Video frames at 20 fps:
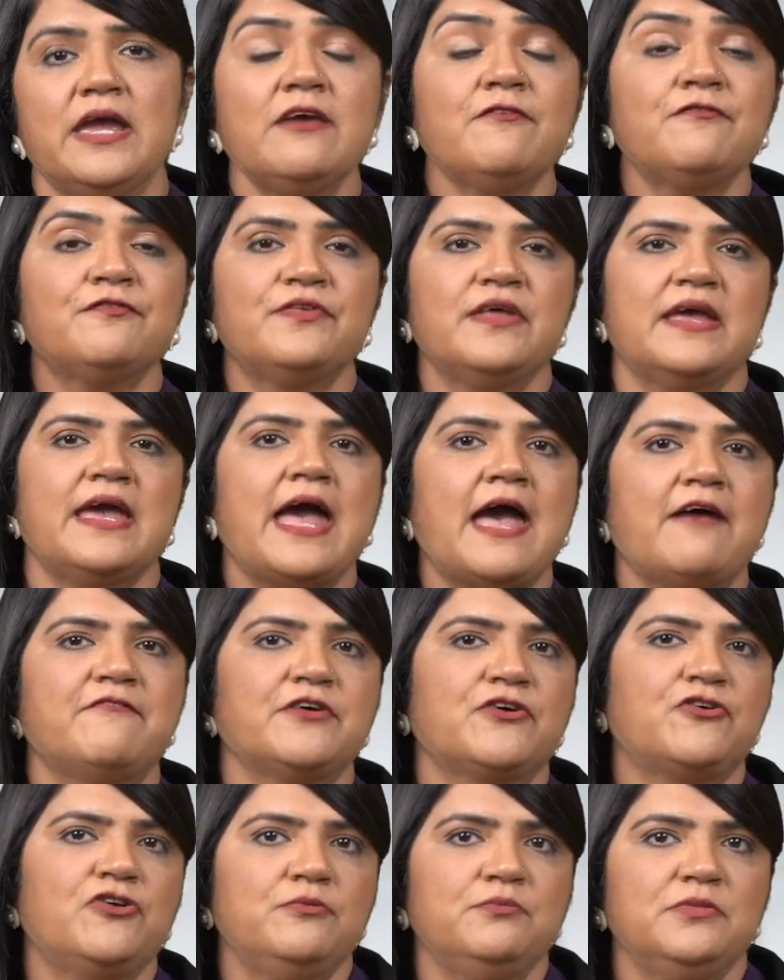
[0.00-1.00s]
if they have
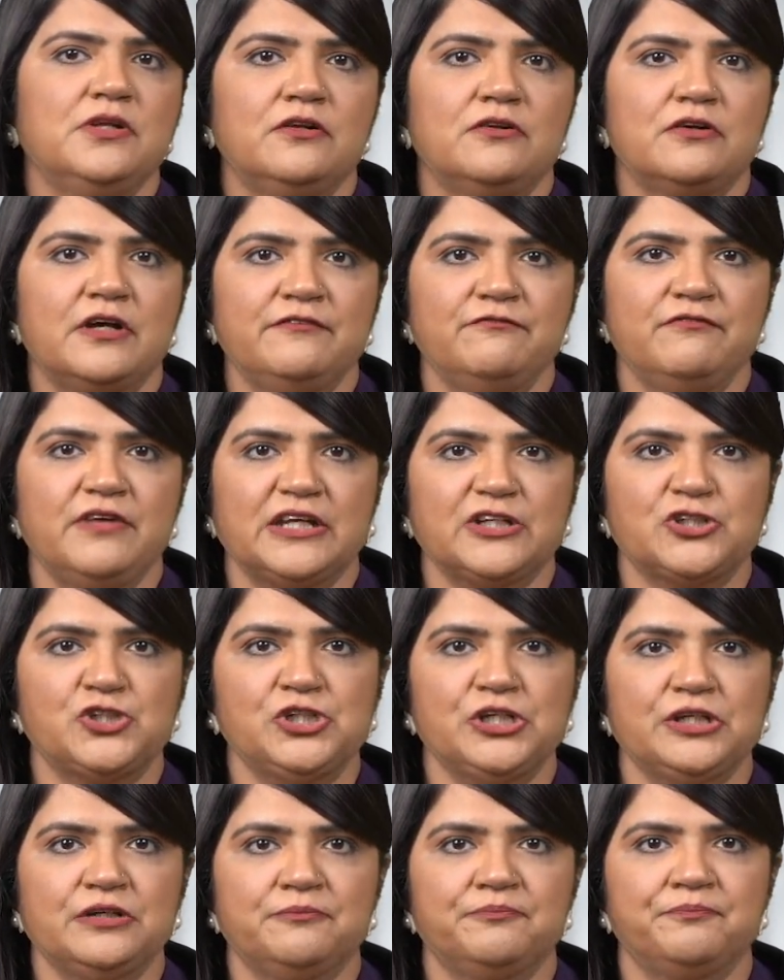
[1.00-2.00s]
a criminal
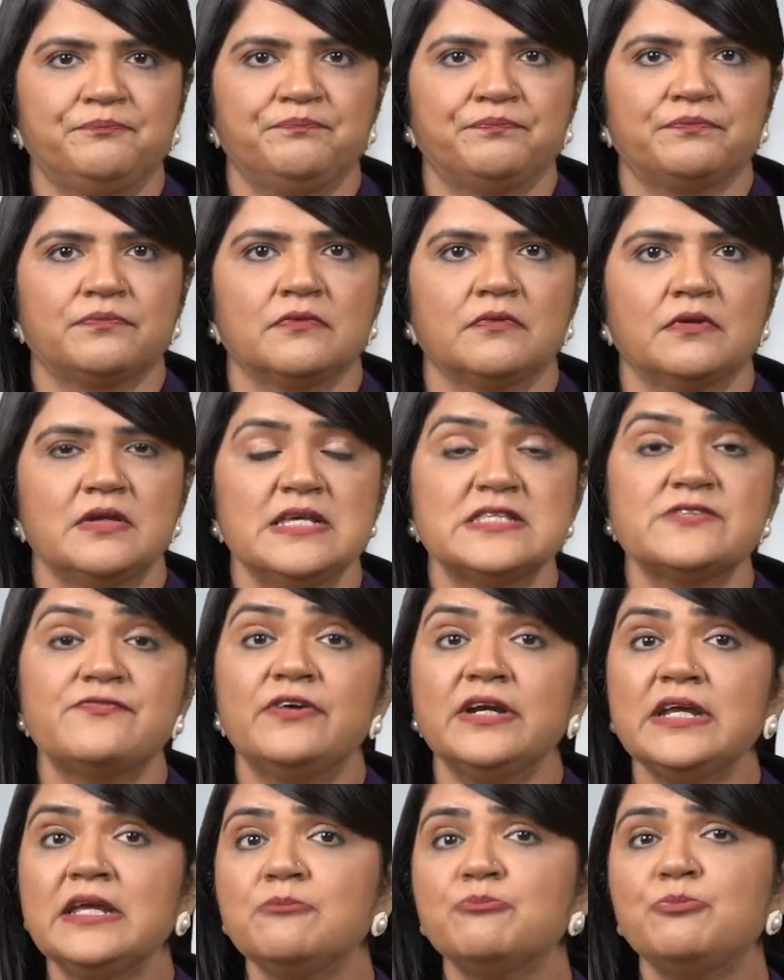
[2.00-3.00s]
conviction. It's
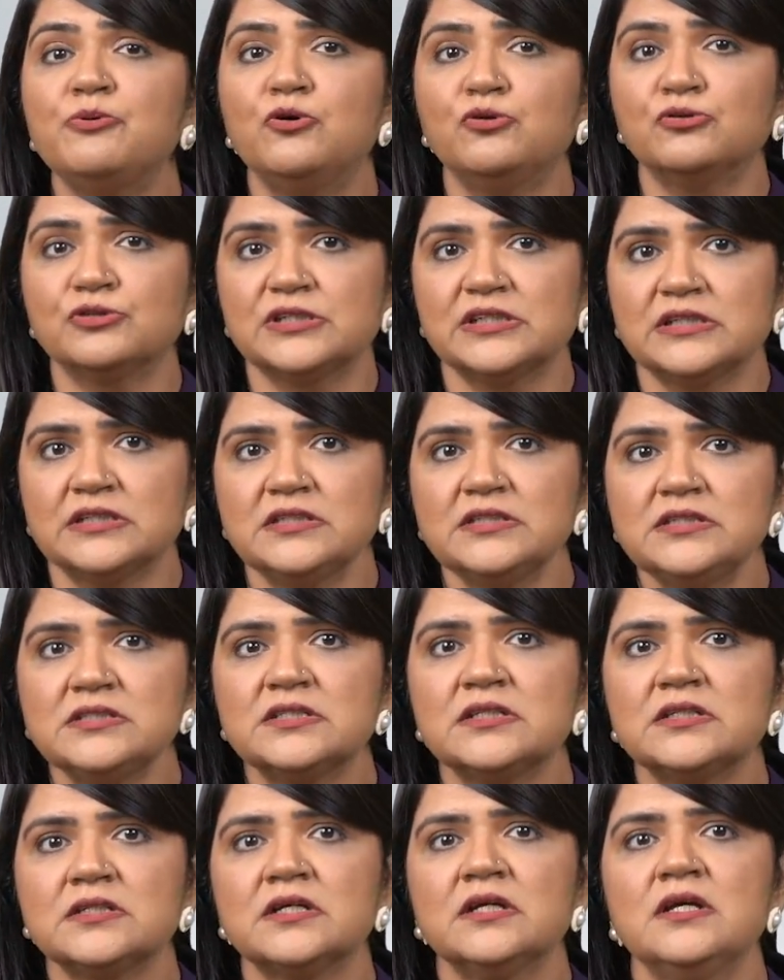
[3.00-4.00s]
very
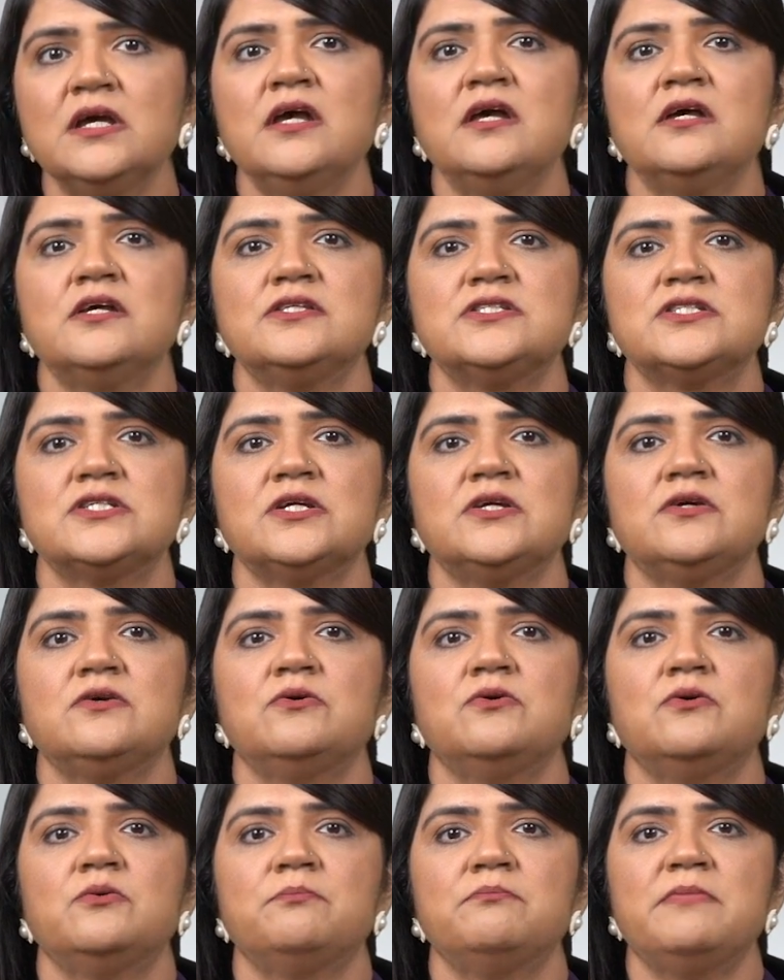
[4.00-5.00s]
important
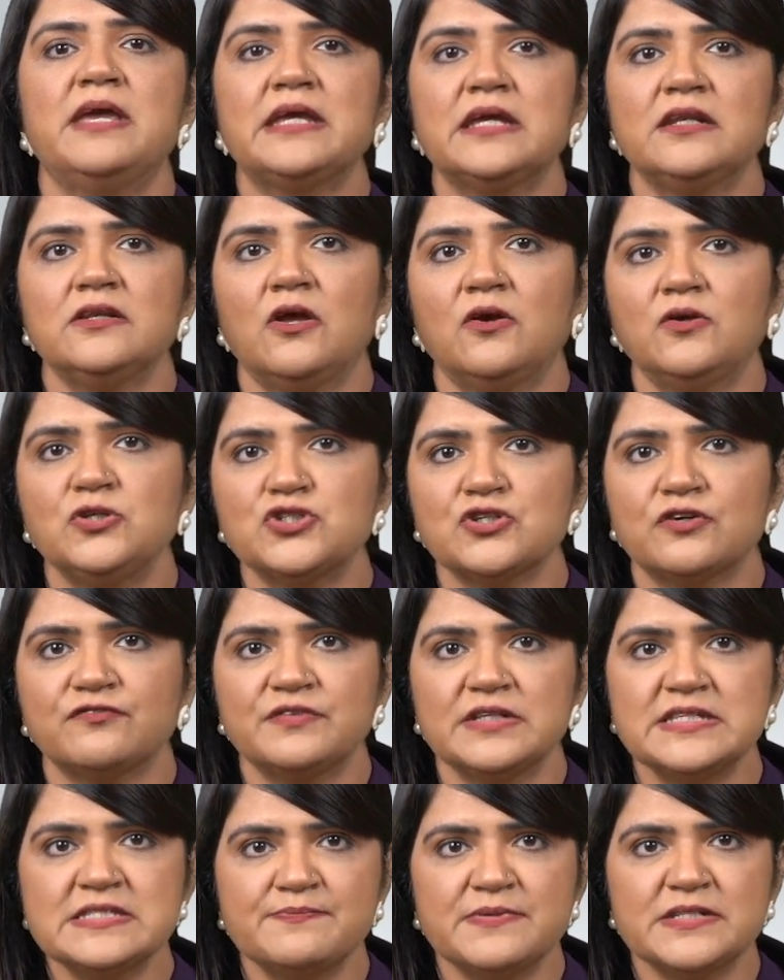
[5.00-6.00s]
to make a note of
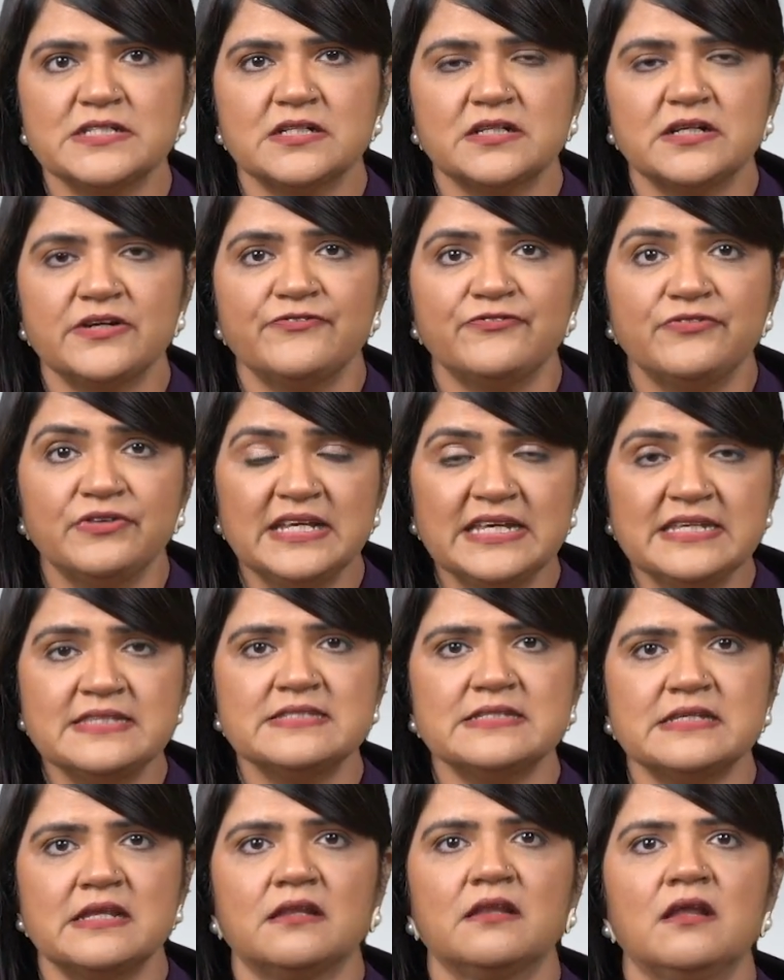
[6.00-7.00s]
this particular
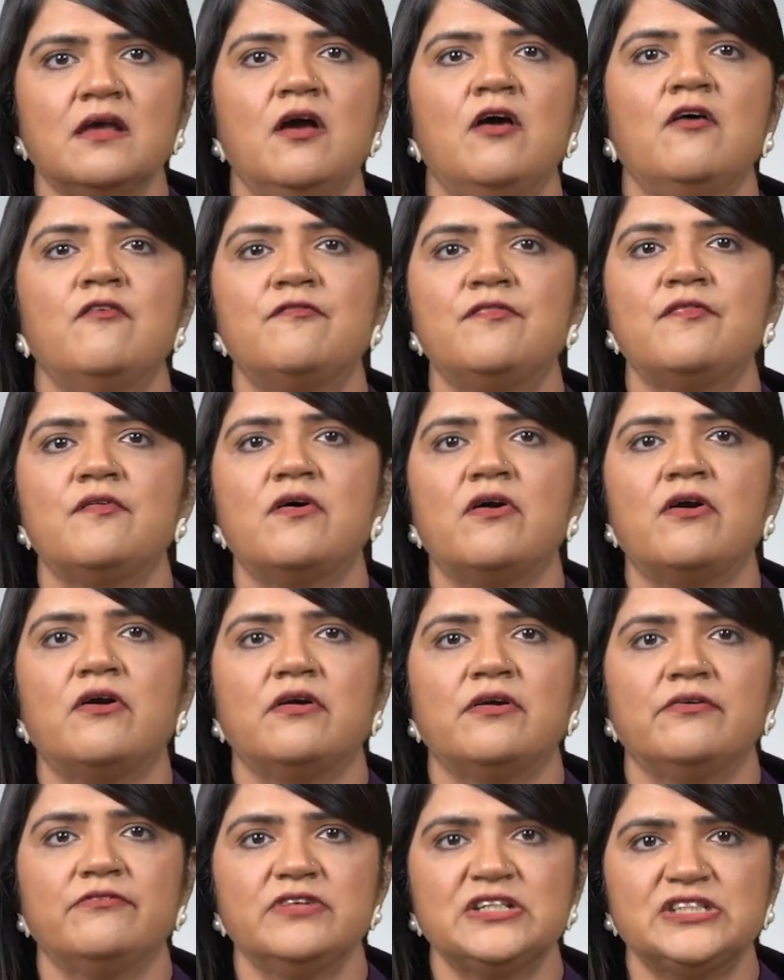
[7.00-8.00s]
reason
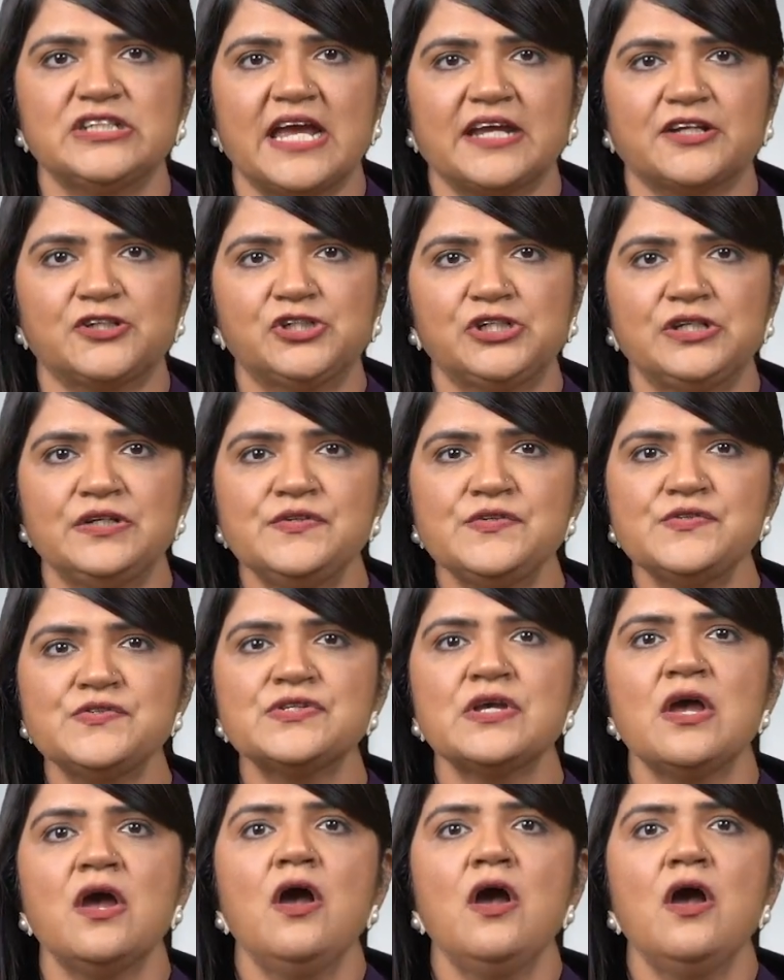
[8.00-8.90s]
for rejections.